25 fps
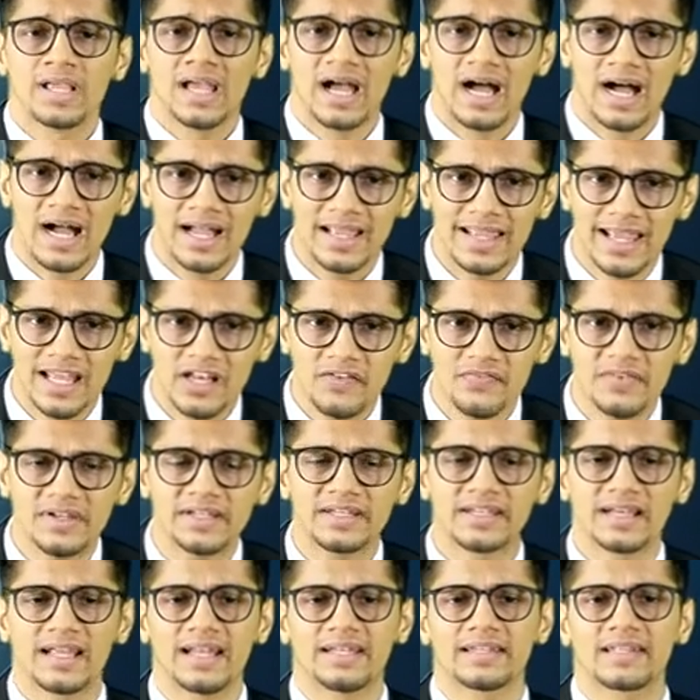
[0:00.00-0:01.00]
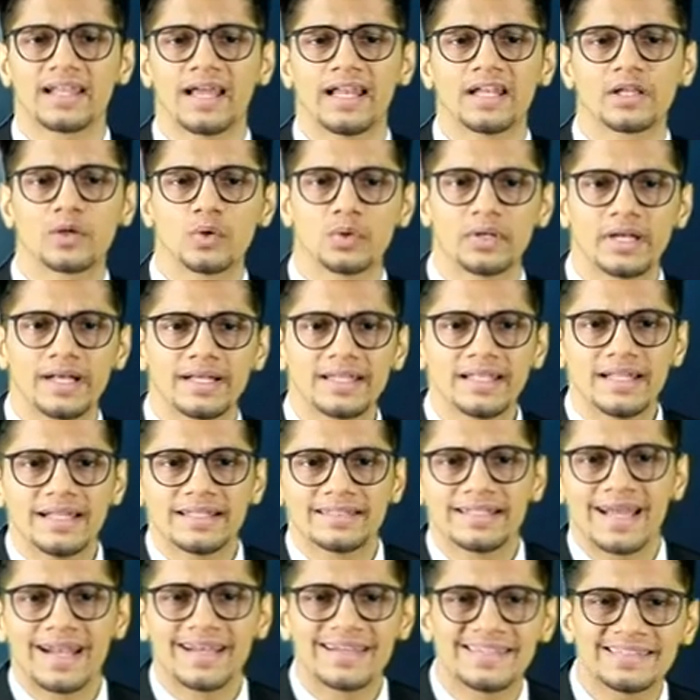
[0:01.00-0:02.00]
Again we try and calculate,
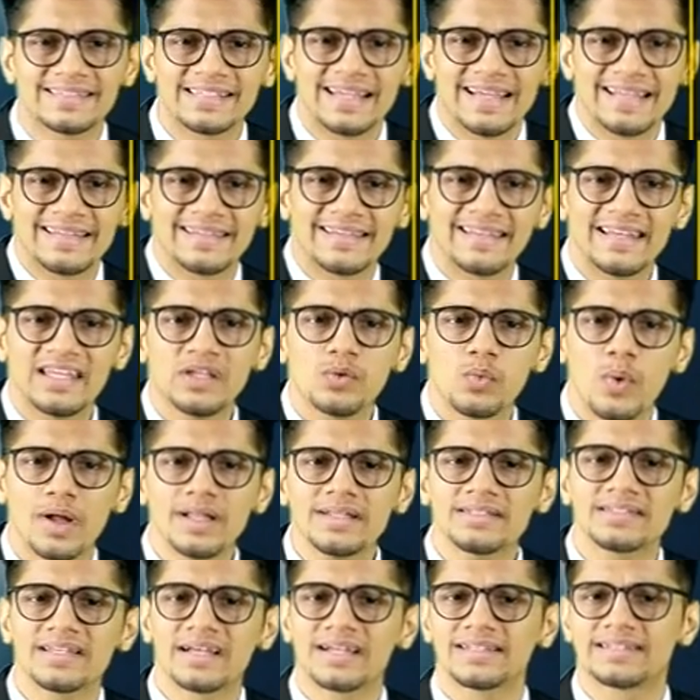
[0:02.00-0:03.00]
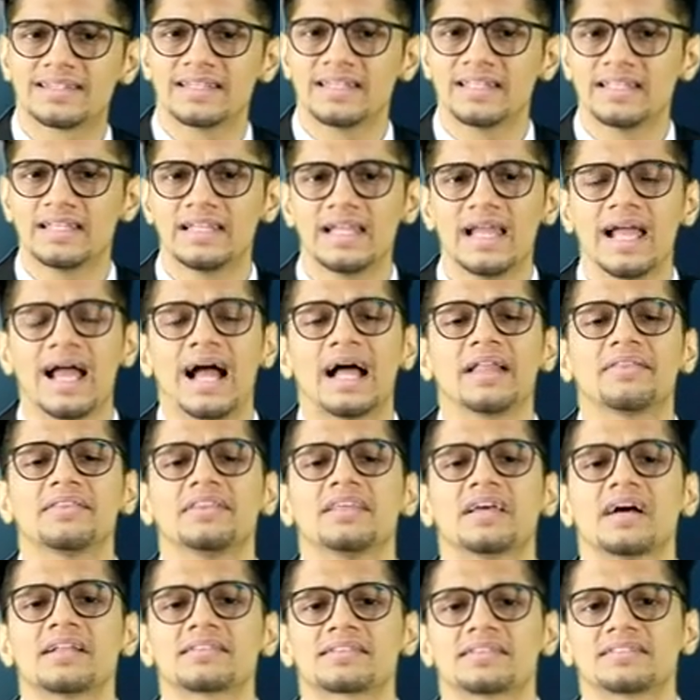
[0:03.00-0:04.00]
that is 3 1s are 3, and
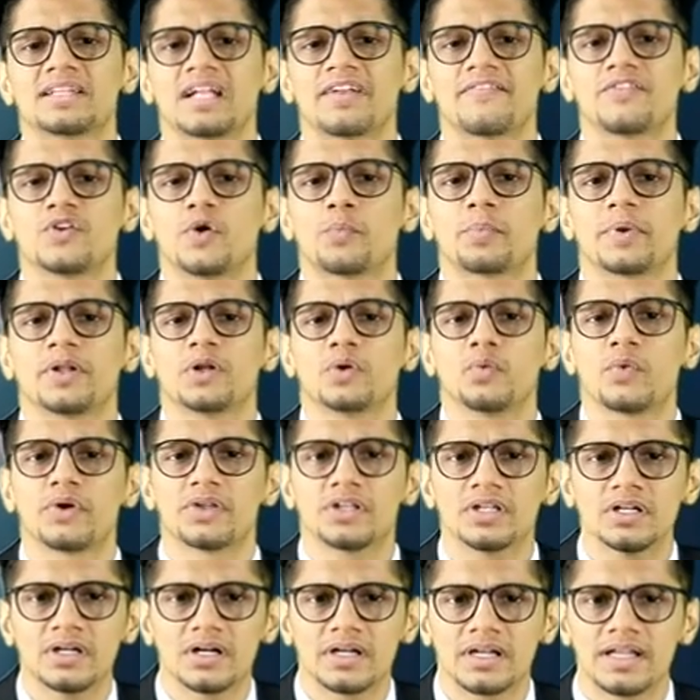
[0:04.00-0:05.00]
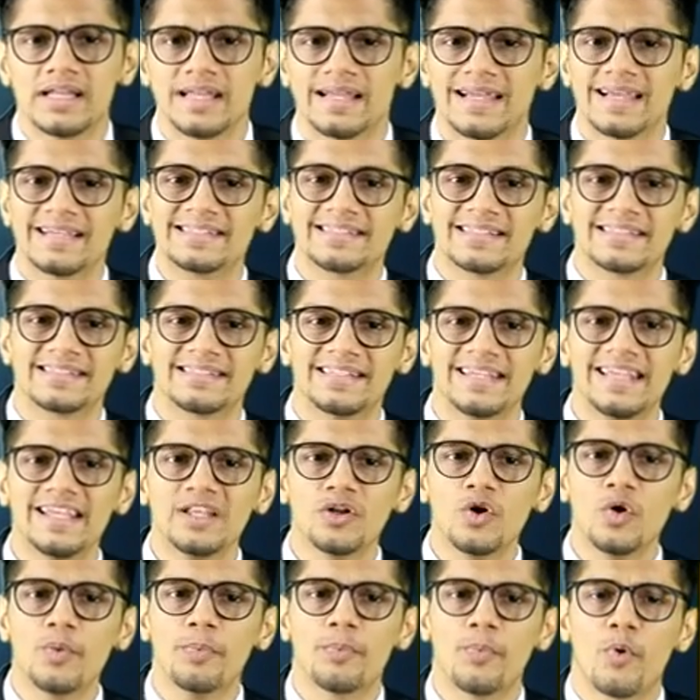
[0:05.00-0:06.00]
the answer that we obtain over here is
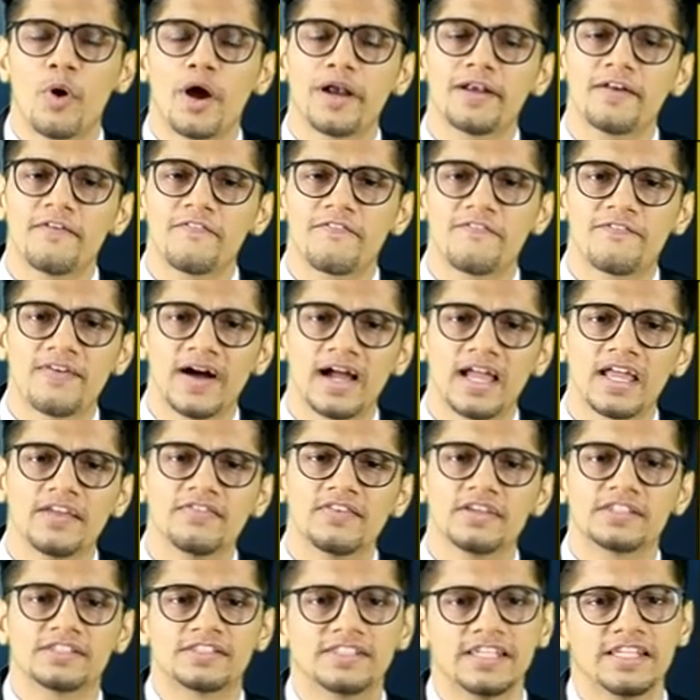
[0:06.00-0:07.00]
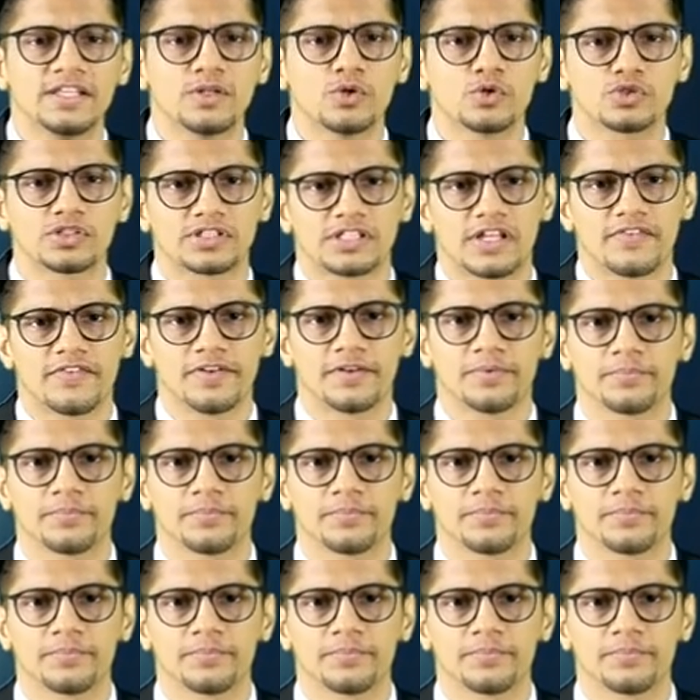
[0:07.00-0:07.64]
0.507.